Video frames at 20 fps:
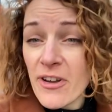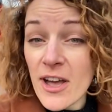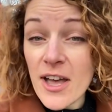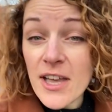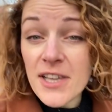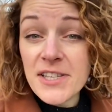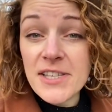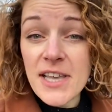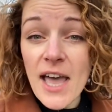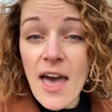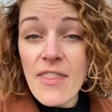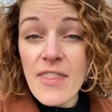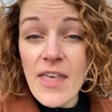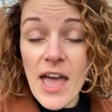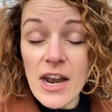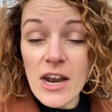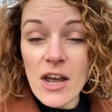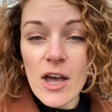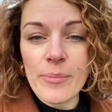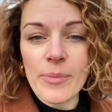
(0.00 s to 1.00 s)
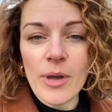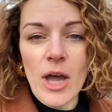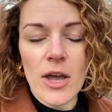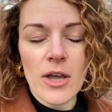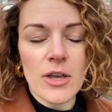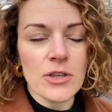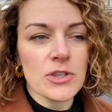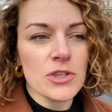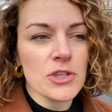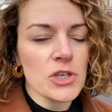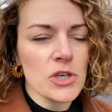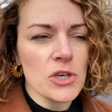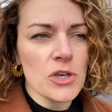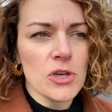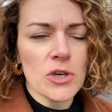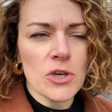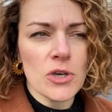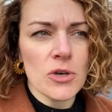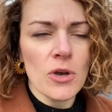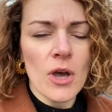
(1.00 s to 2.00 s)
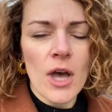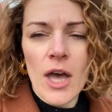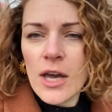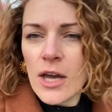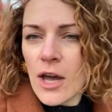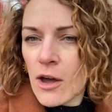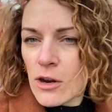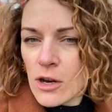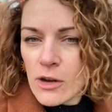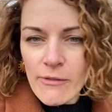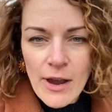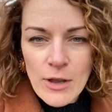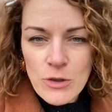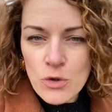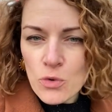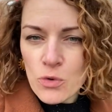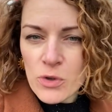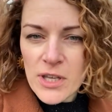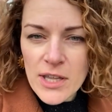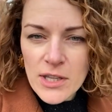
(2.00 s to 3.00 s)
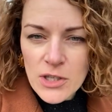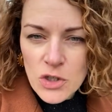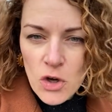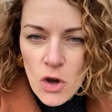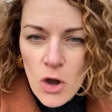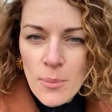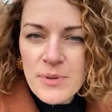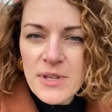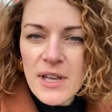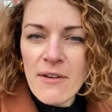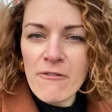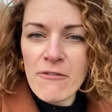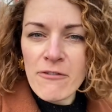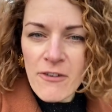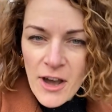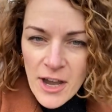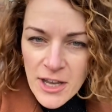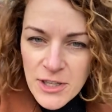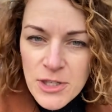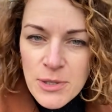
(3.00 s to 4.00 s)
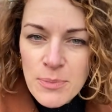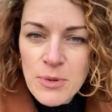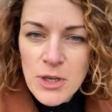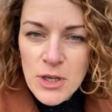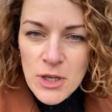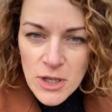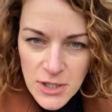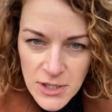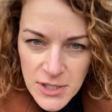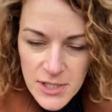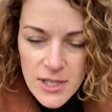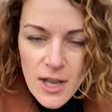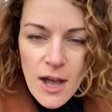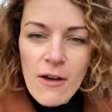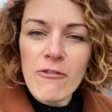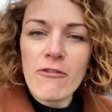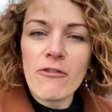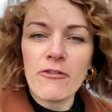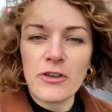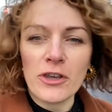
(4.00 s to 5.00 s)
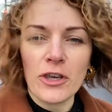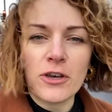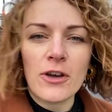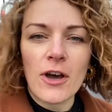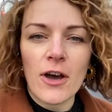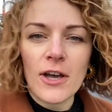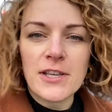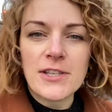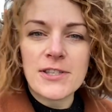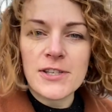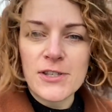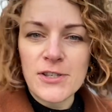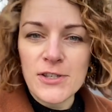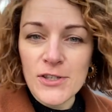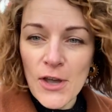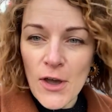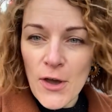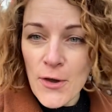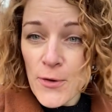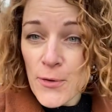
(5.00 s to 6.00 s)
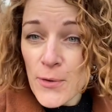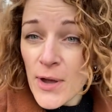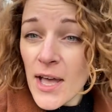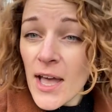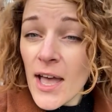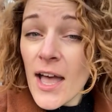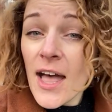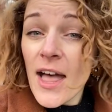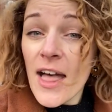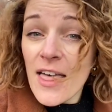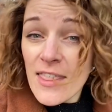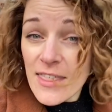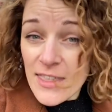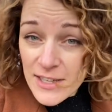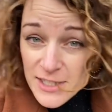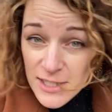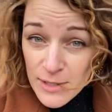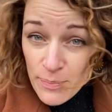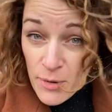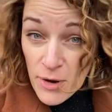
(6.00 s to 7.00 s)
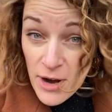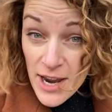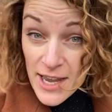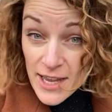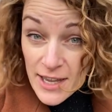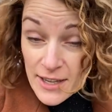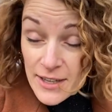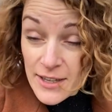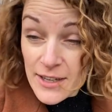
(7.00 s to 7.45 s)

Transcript: first, and then I'm going to go look around to all the other shops and find some good stuff for you guys to sew this spring.